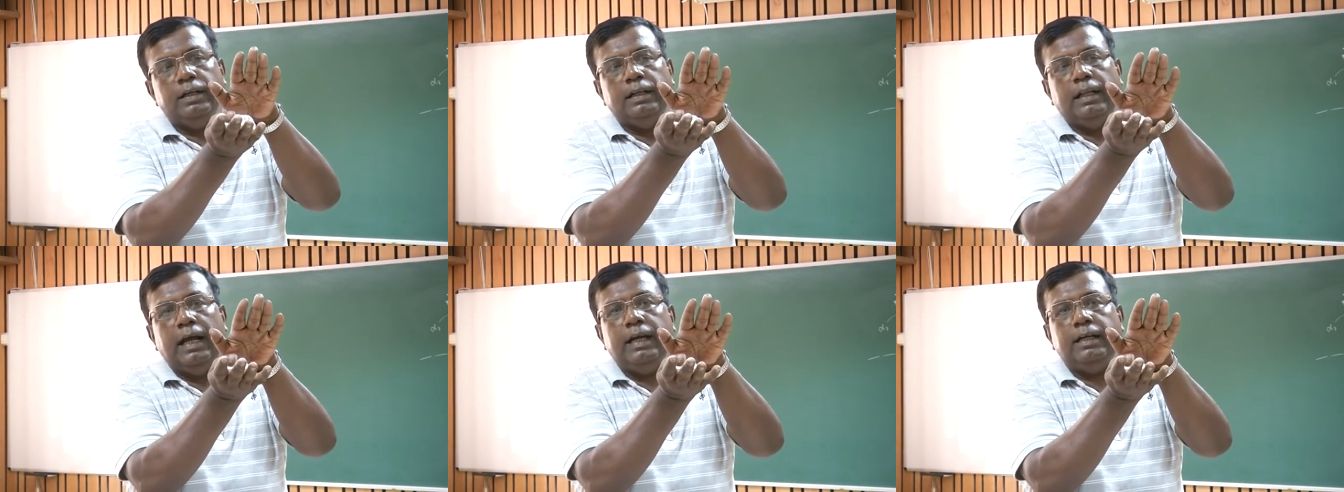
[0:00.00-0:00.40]

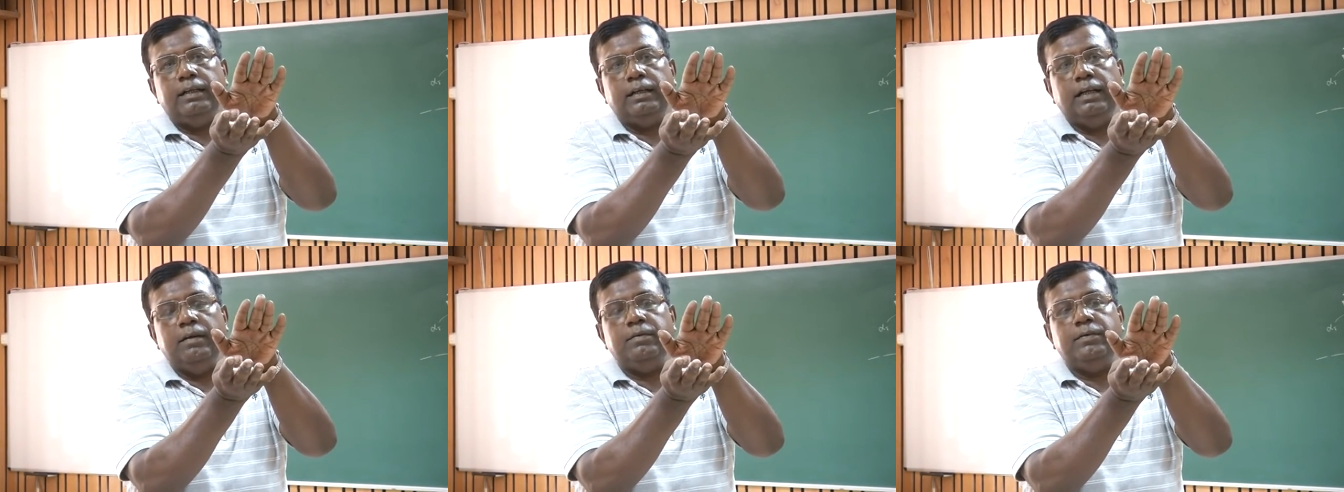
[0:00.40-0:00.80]

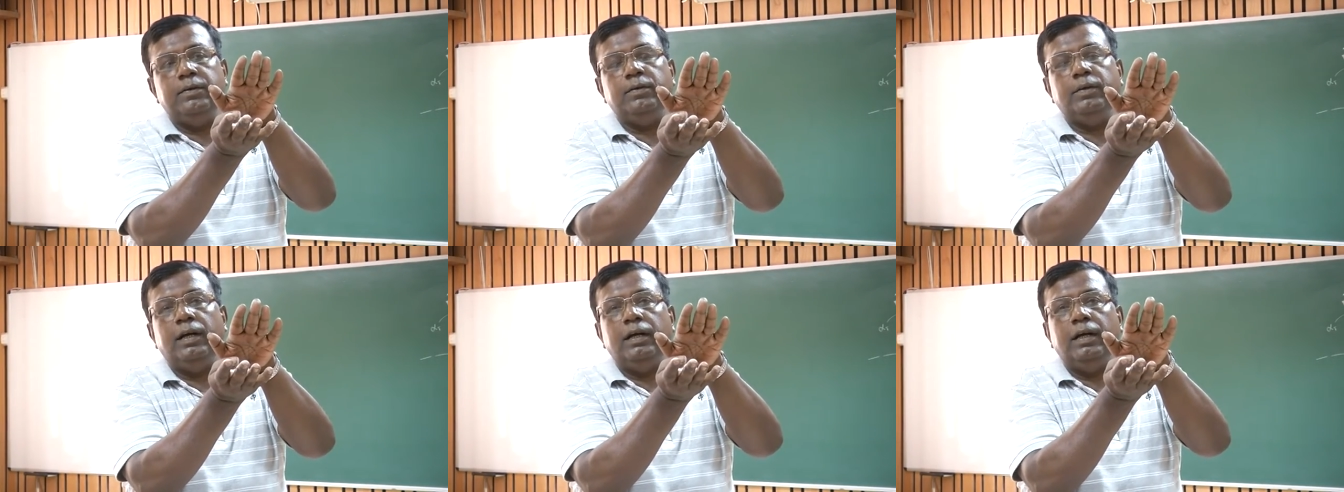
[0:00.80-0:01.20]
That gives
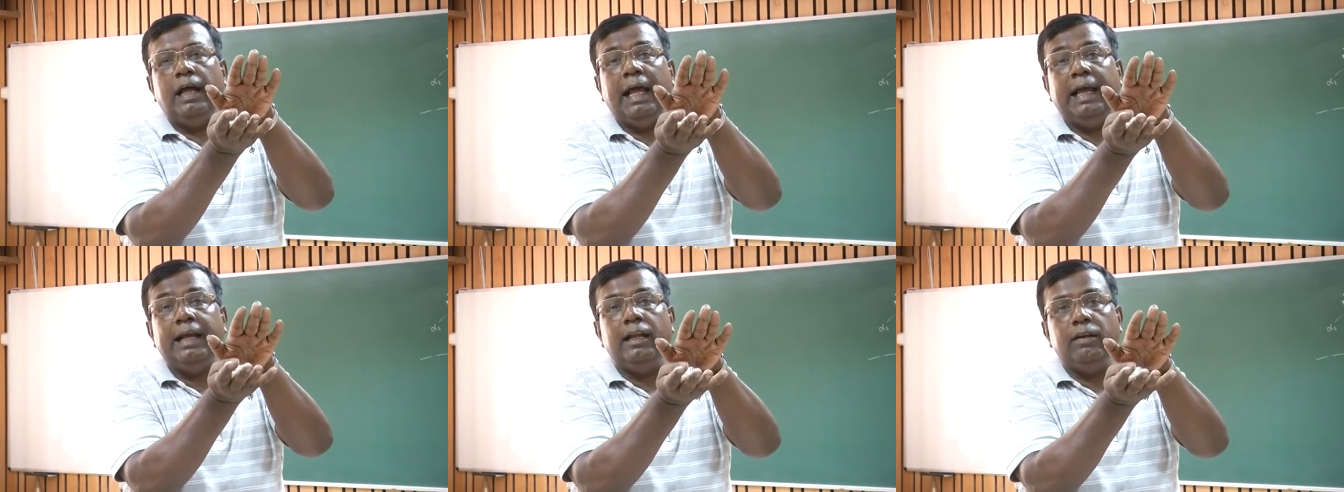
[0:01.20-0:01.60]
you the
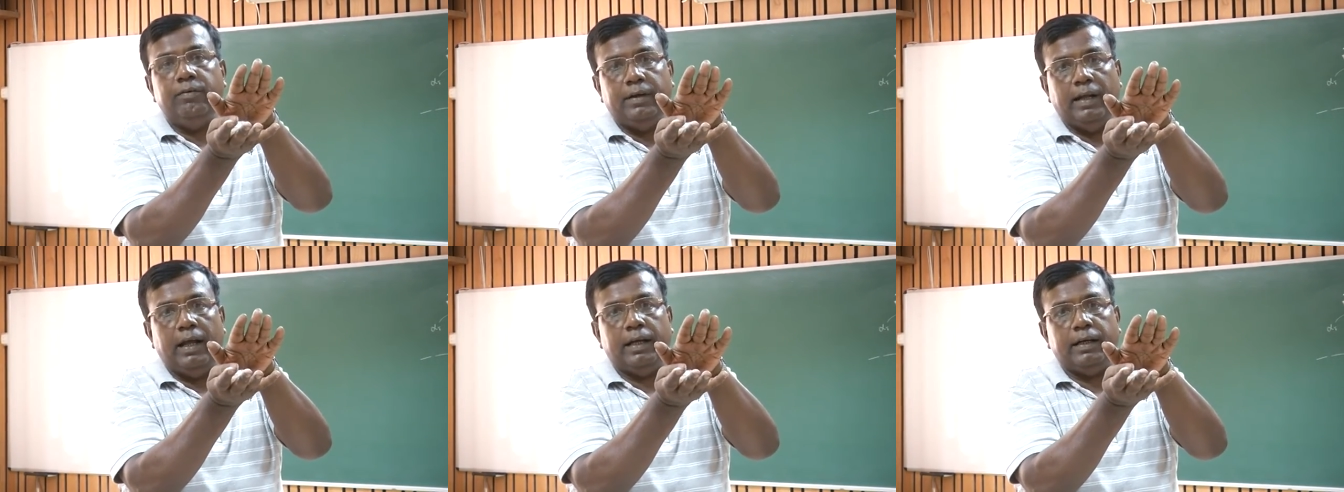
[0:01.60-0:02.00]
angle of
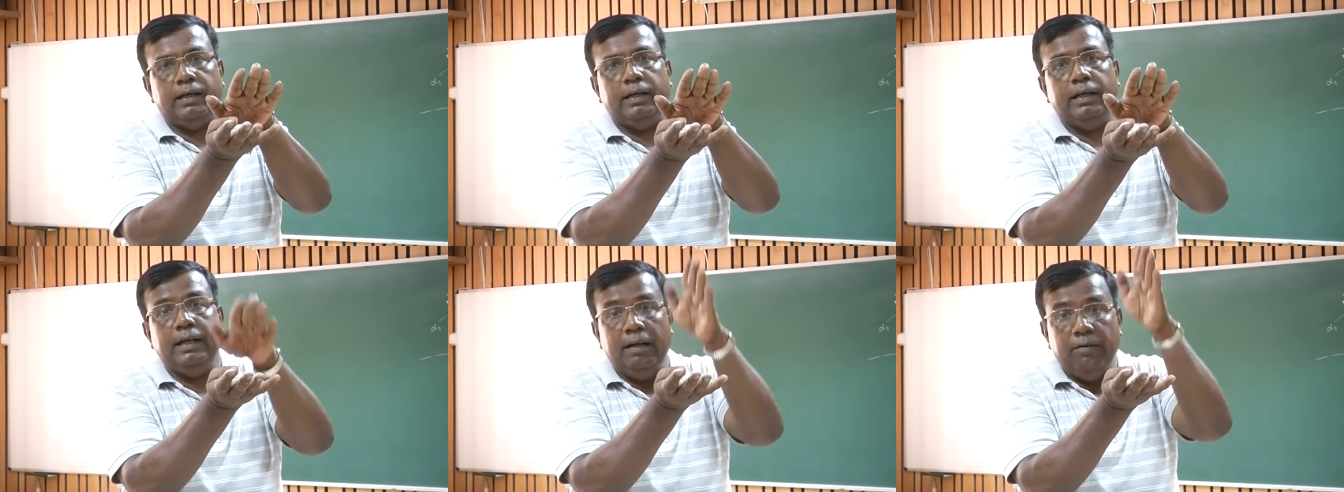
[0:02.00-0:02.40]
attack
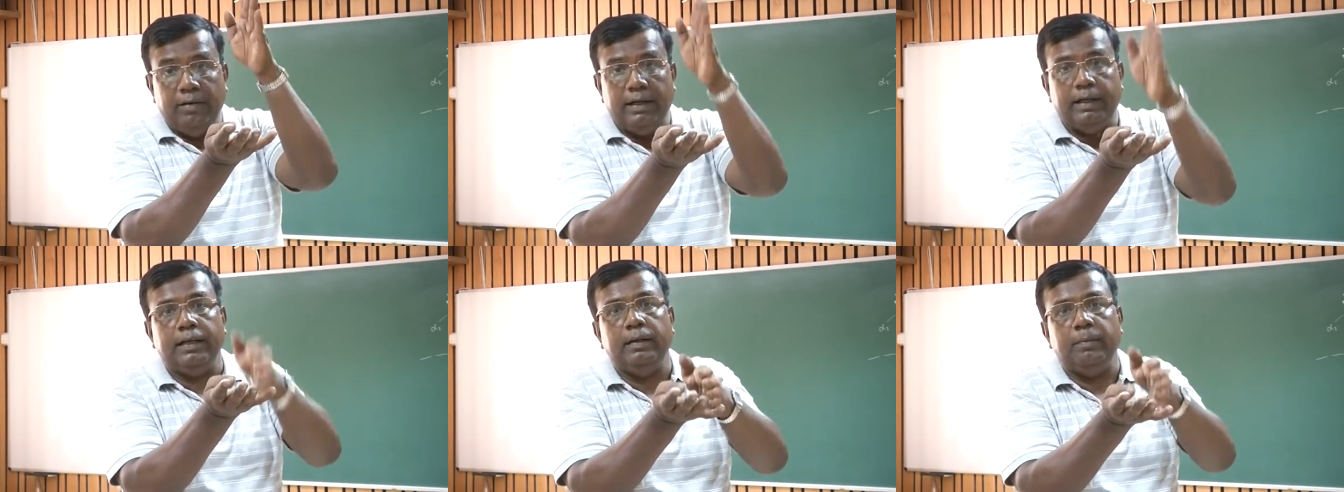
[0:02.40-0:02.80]
in a
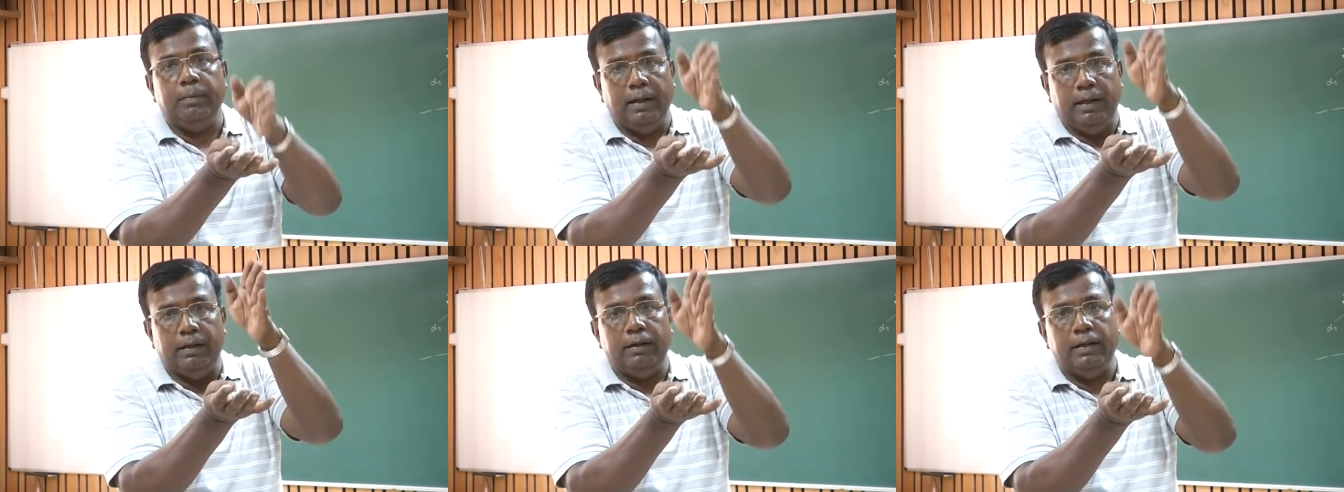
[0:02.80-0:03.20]
vertical
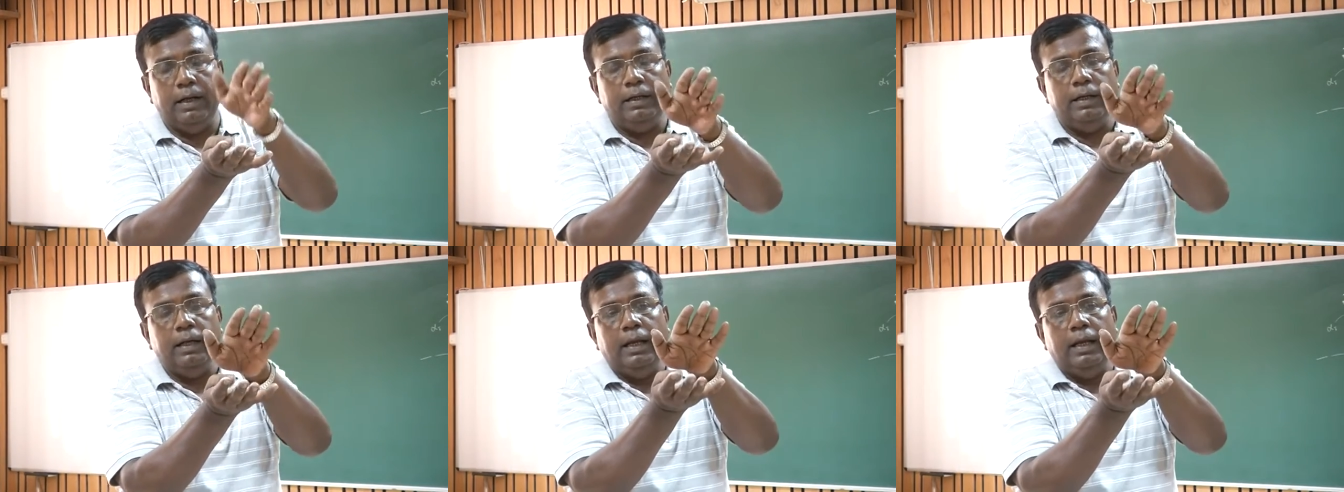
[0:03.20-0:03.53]
plane, right?